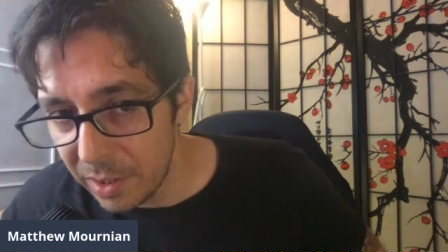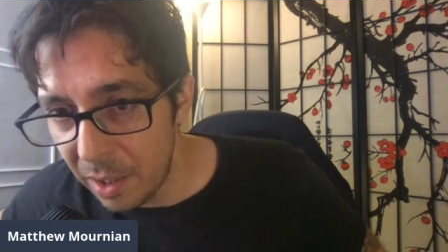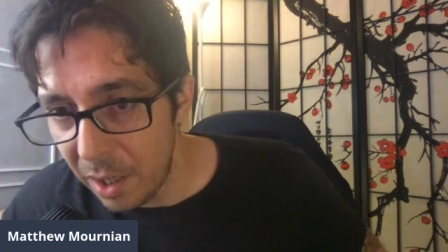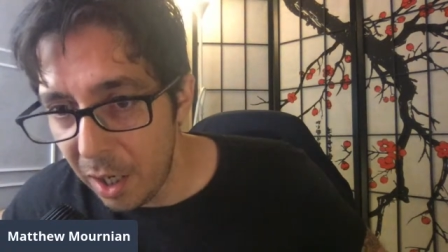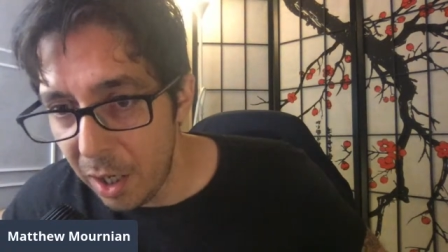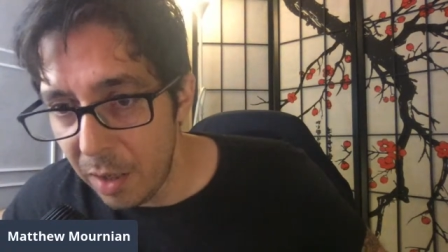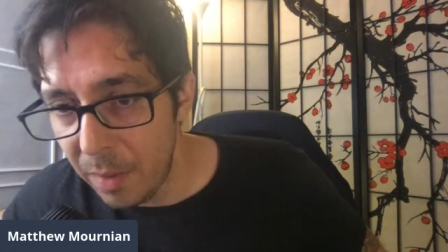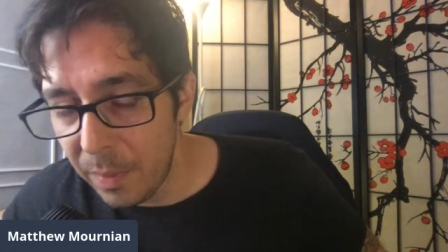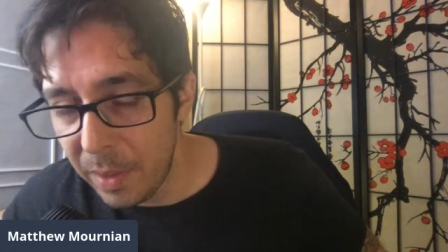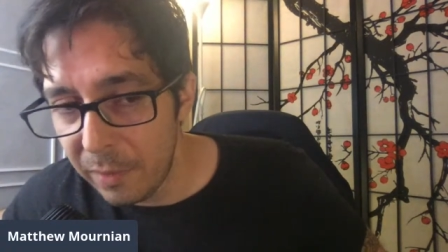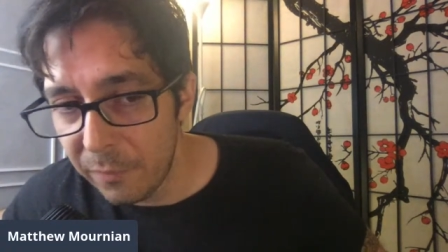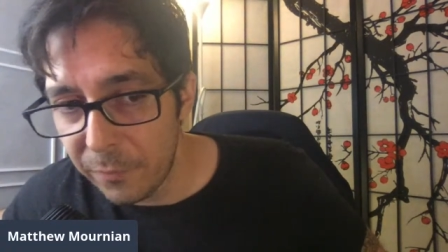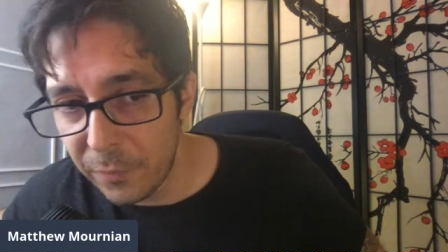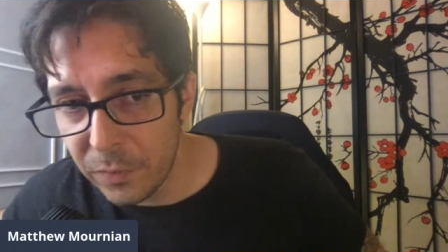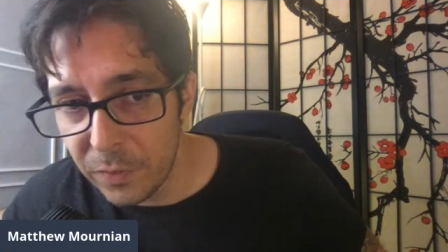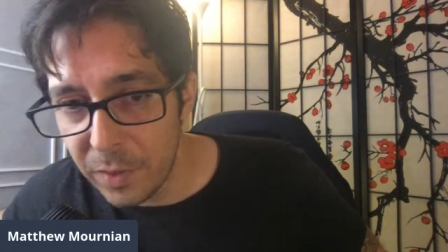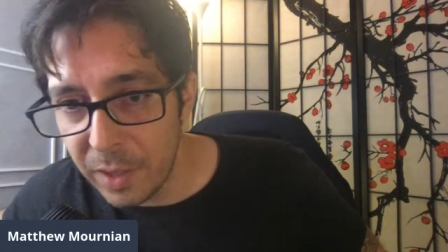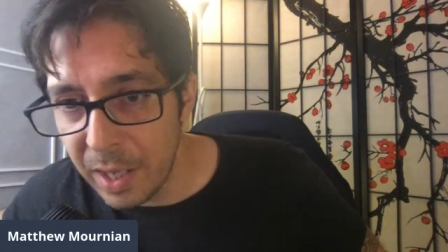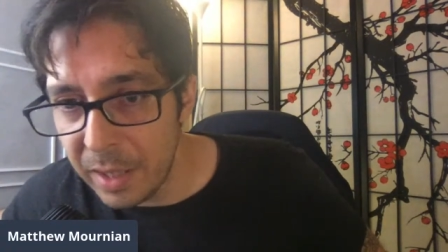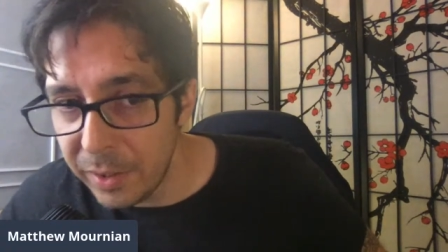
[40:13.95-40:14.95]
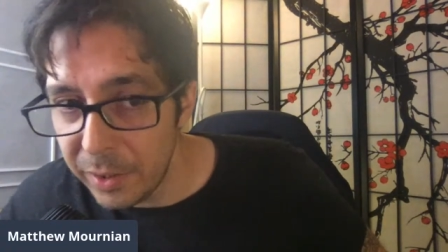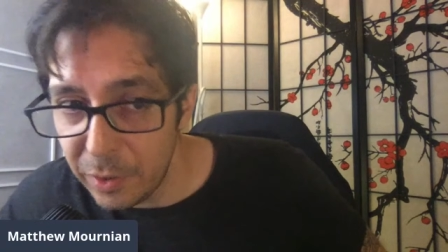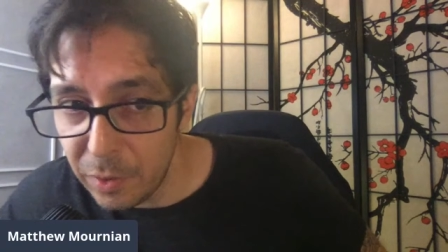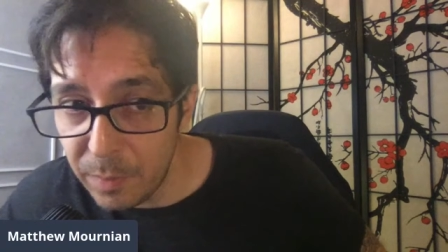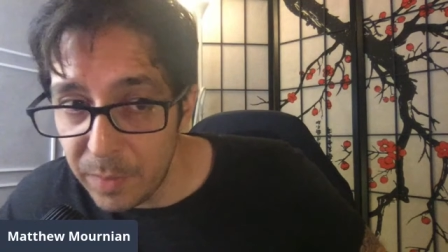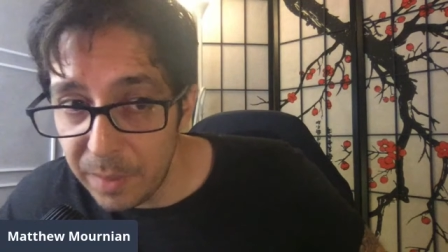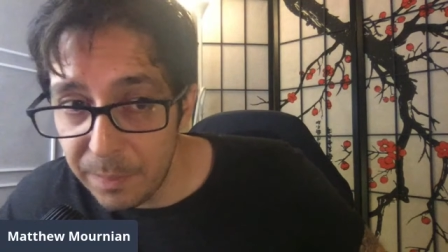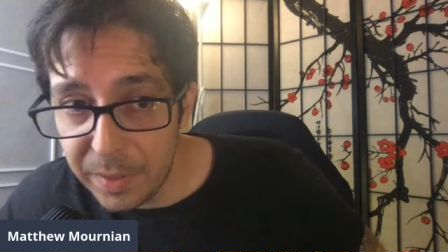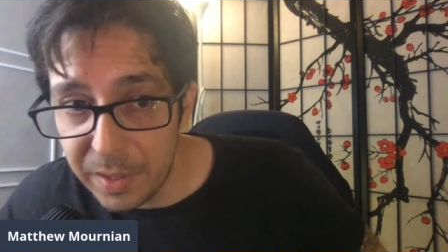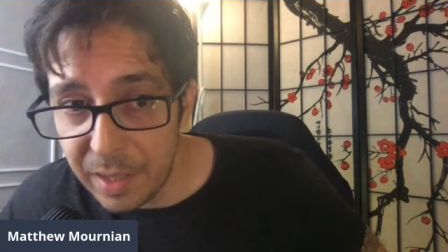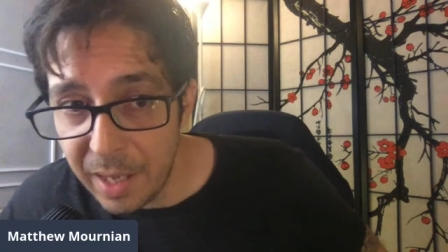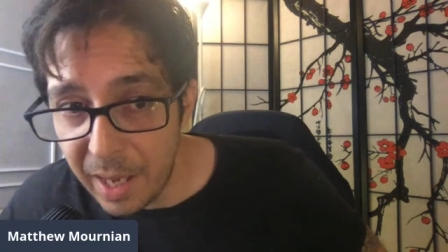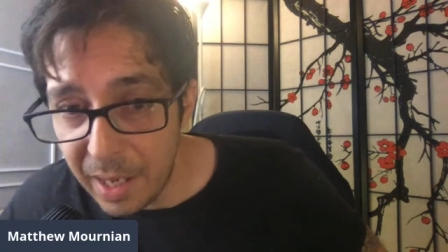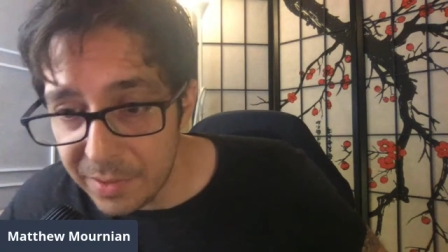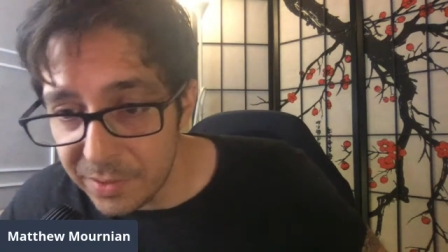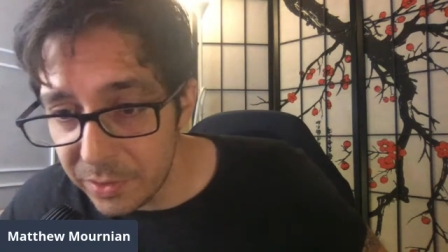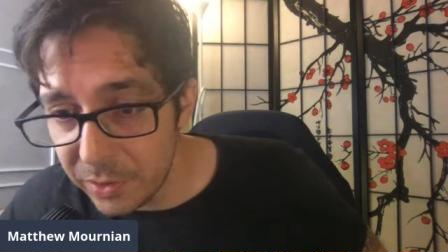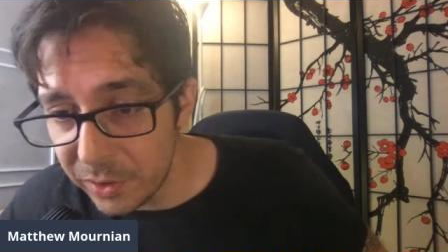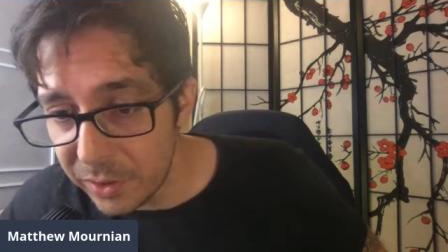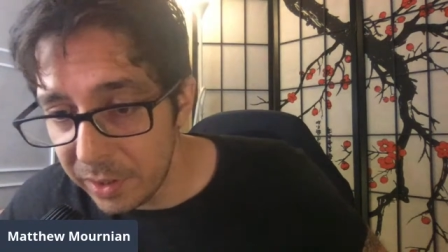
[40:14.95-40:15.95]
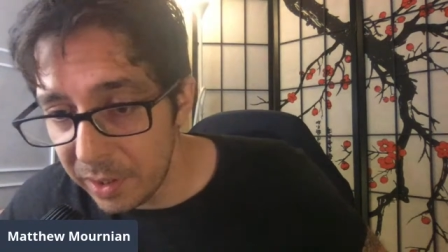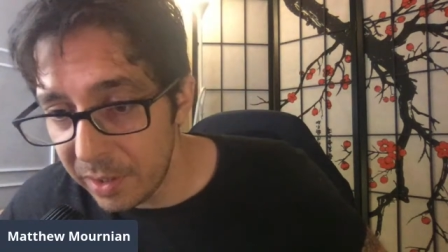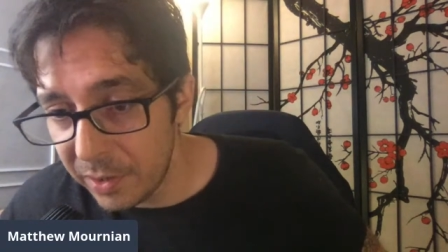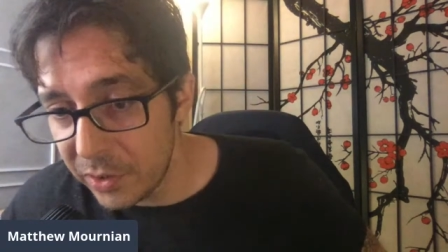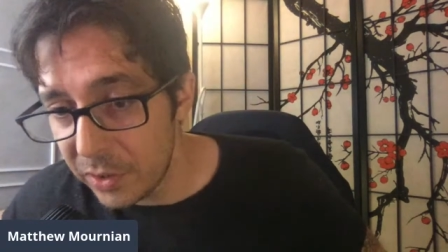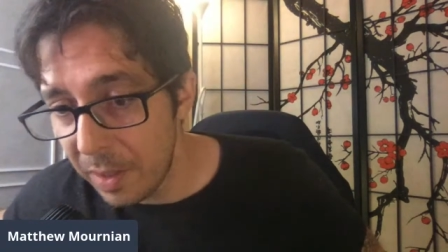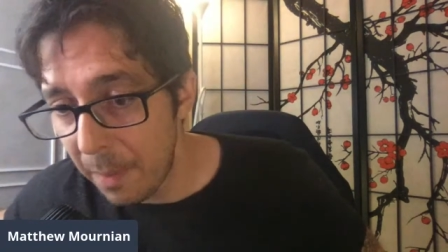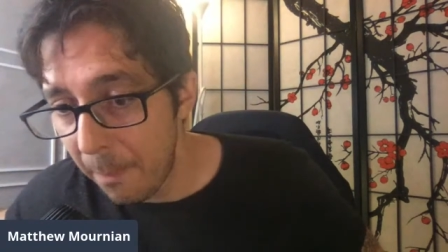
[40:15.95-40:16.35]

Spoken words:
And maybe it hasn't changed.